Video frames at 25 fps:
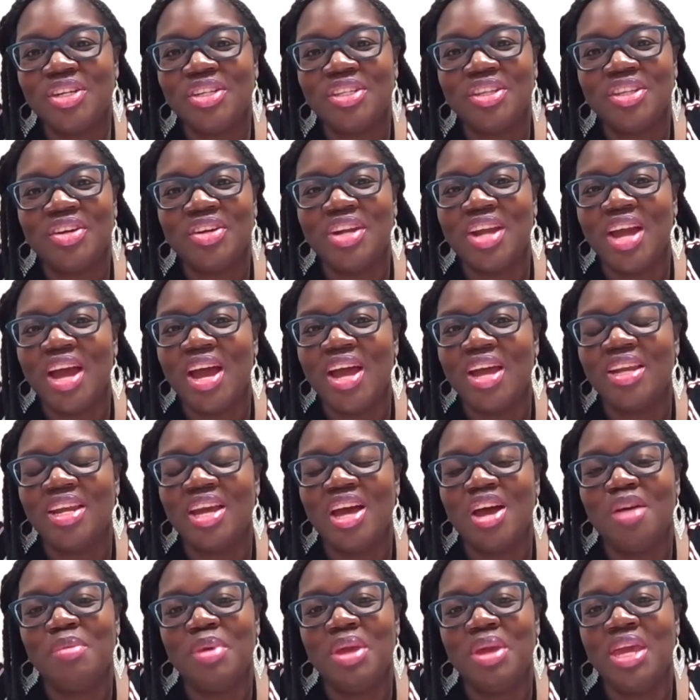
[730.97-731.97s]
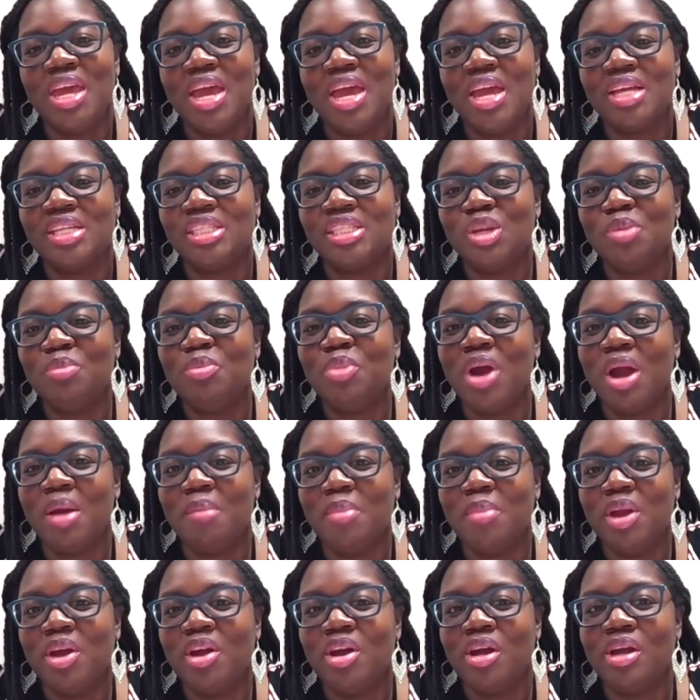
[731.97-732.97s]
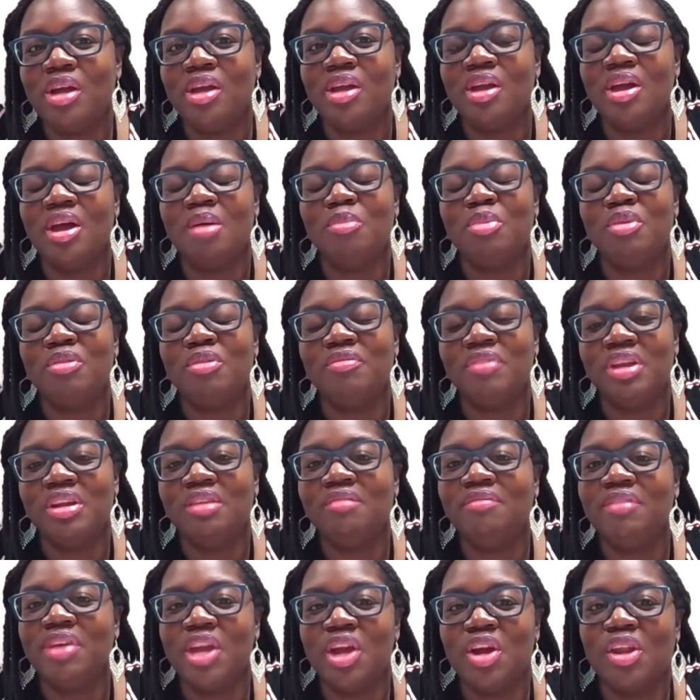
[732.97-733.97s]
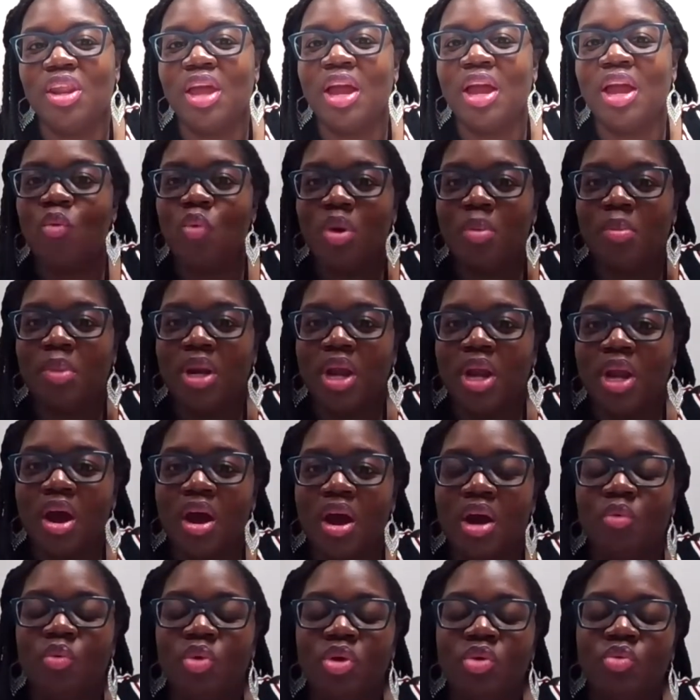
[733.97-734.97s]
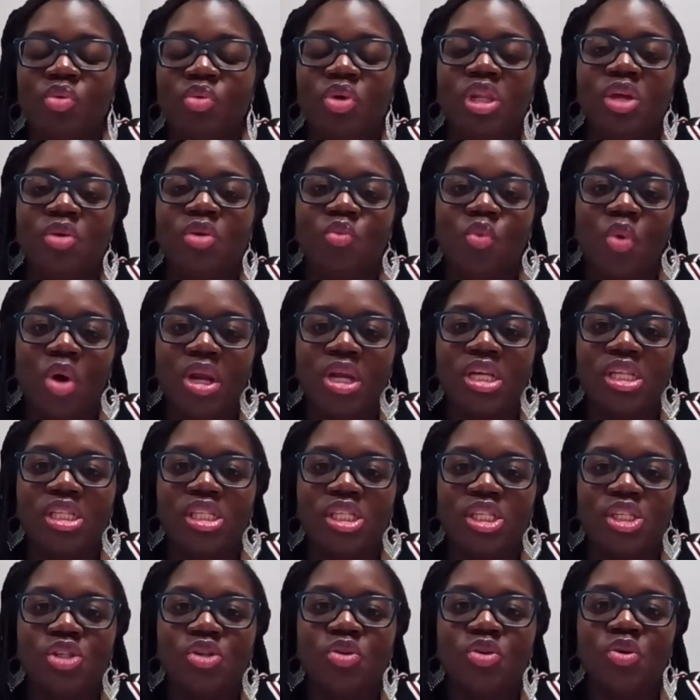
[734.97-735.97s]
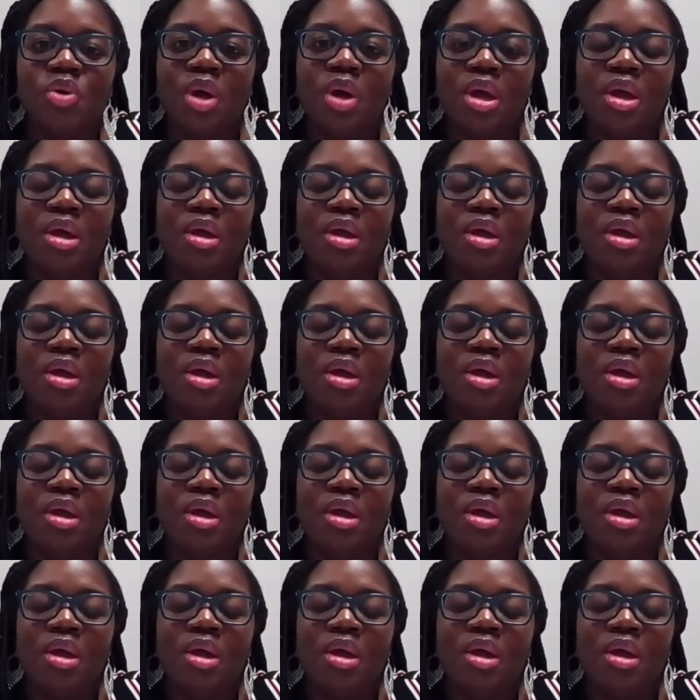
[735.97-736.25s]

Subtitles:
they're not engaged in primary preventive care like women are. We really wanted to